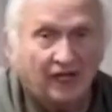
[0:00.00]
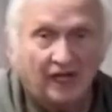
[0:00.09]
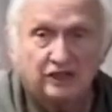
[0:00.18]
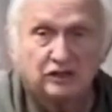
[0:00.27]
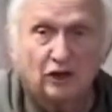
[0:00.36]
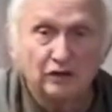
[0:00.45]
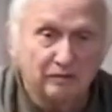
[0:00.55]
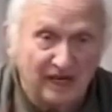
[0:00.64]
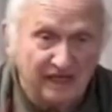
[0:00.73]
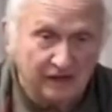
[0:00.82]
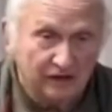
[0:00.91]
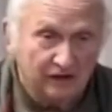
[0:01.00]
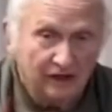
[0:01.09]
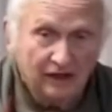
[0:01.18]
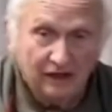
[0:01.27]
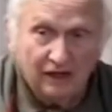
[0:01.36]
And Tony Maker
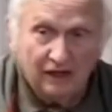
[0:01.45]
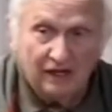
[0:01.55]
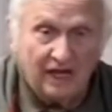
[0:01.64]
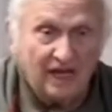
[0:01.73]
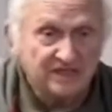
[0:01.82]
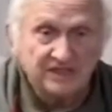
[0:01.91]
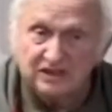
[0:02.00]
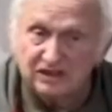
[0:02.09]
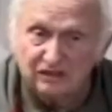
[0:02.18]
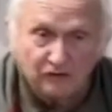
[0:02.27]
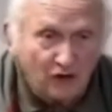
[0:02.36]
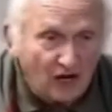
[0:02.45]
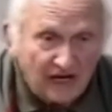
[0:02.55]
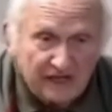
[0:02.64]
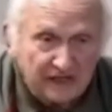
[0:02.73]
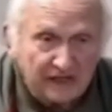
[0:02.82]
hasn't the
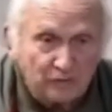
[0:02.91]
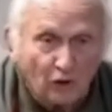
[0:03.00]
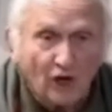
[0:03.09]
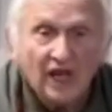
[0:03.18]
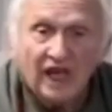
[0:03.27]
variety anymore.